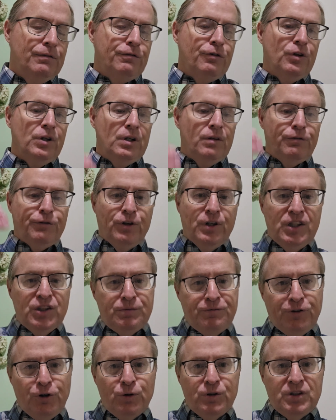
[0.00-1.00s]
for
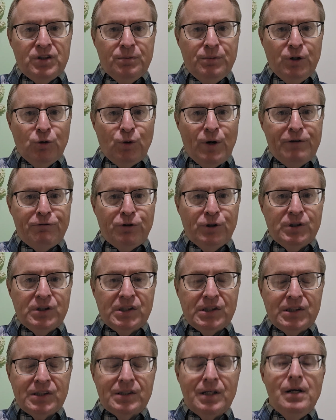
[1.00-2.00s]
these folks to be
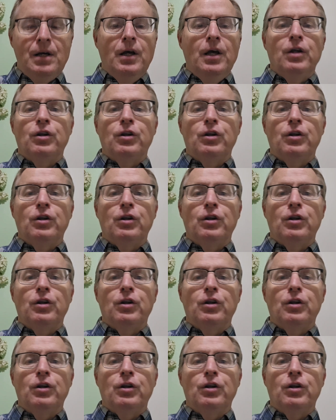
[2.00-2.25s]
references.